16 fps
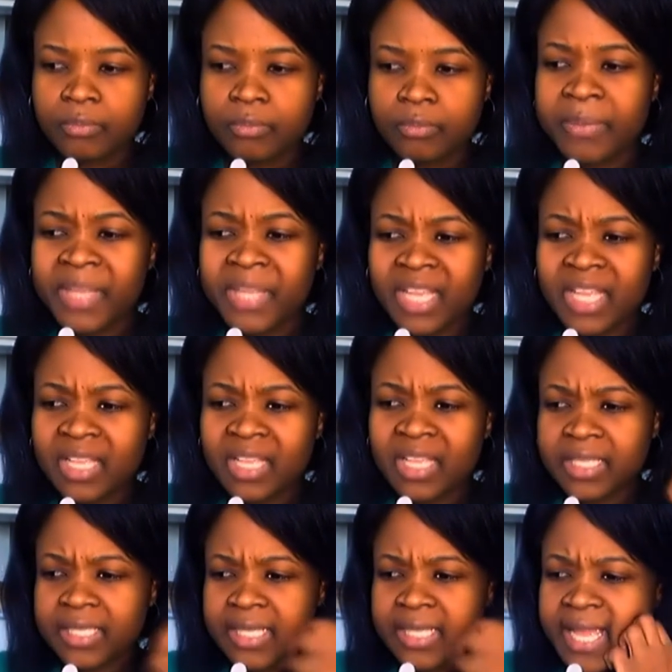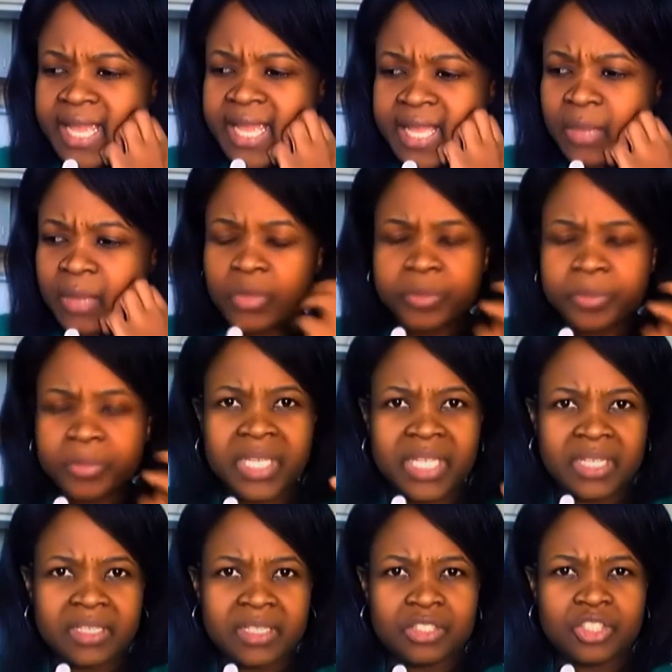I mean, that would
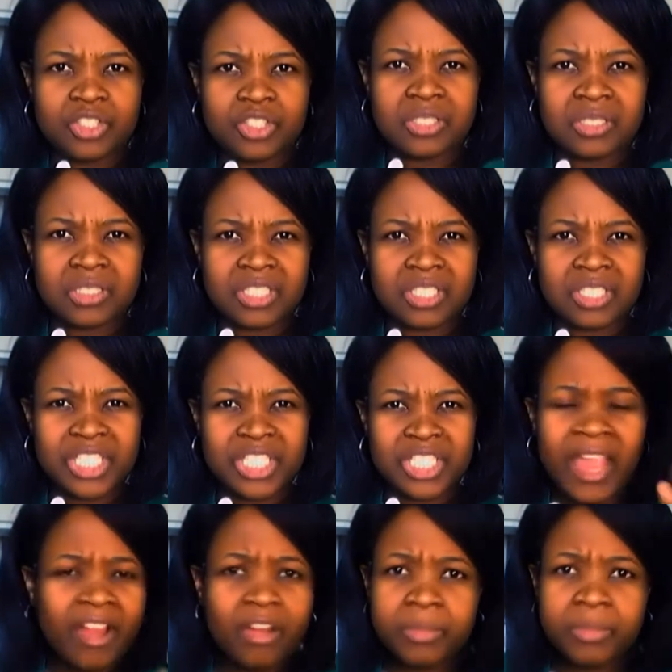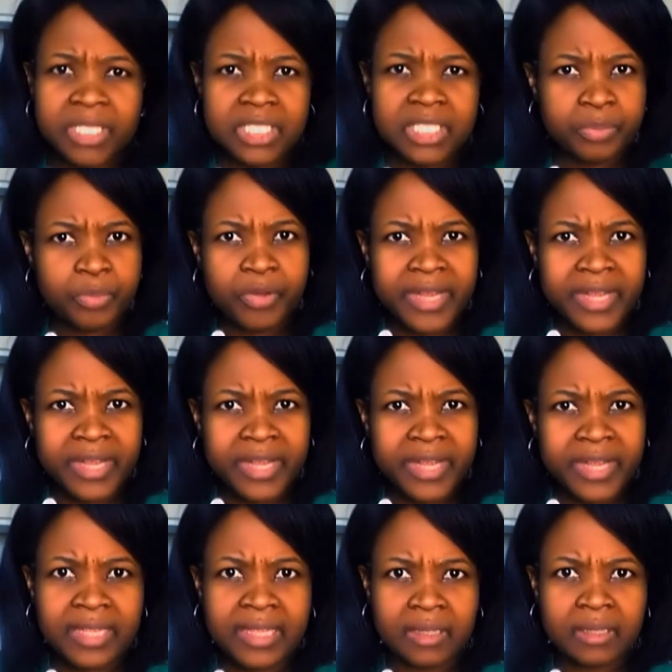be just terribly
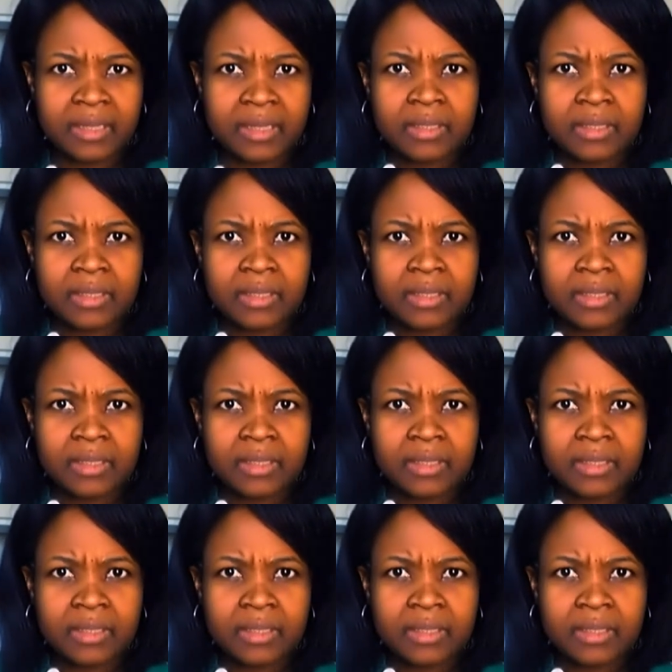depressing.